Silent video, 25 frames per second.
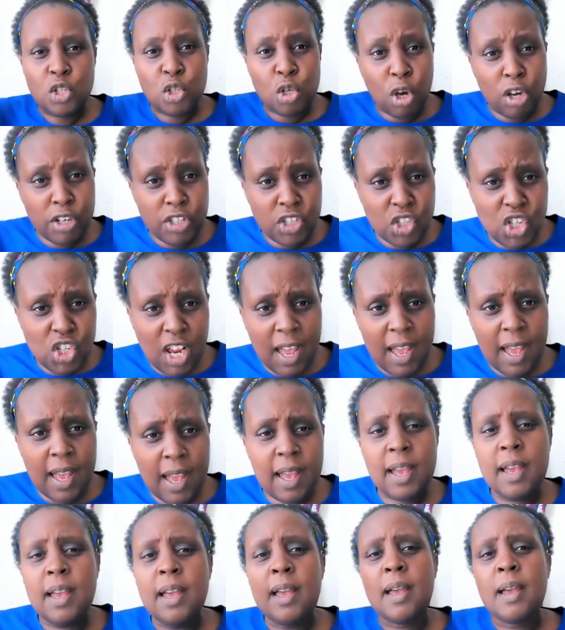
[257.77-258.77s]

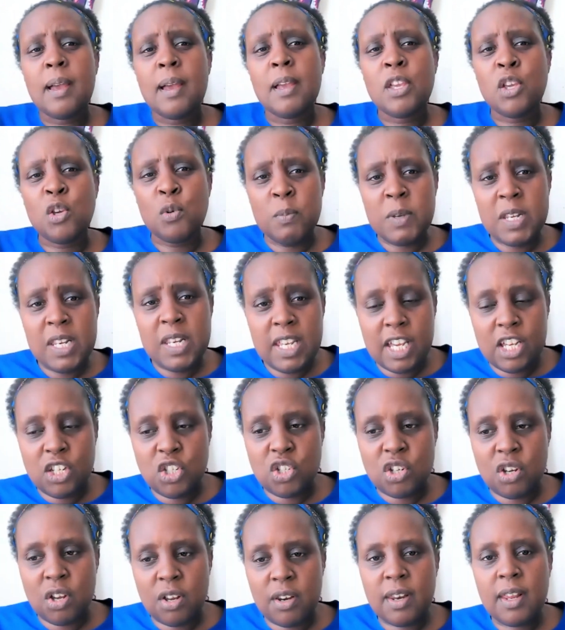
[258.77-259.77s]
torture,
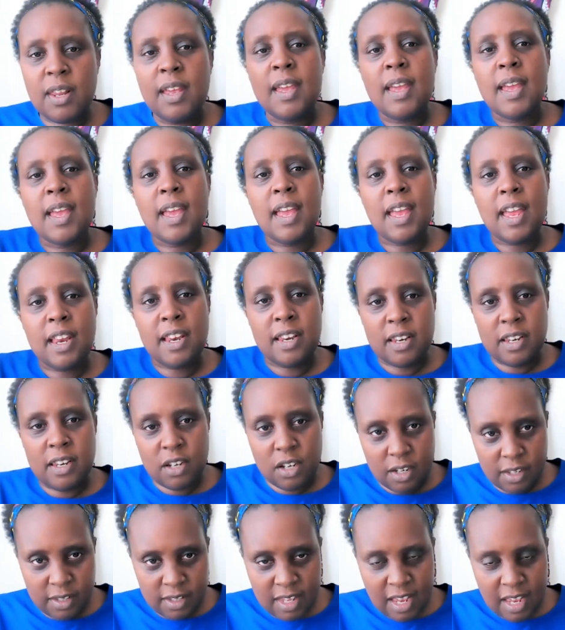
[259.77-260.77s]
humiliation, and
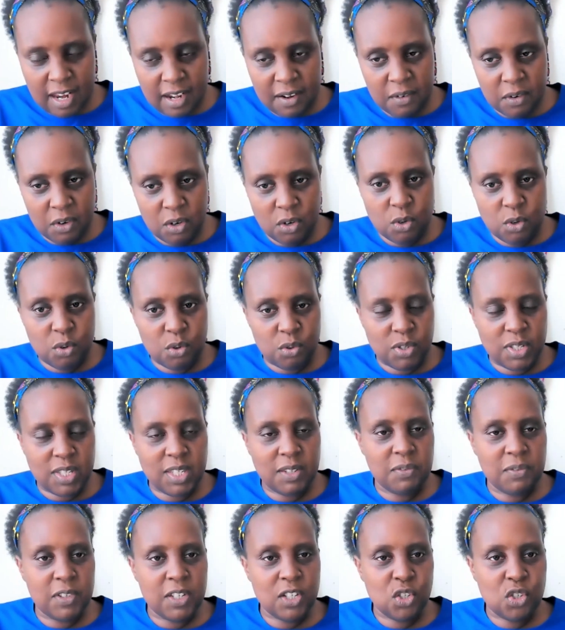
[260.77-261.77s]
then
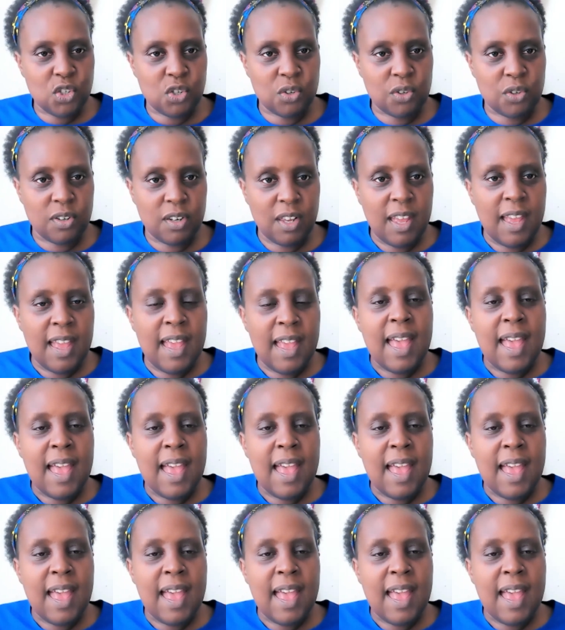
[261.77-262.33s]
crucifixion.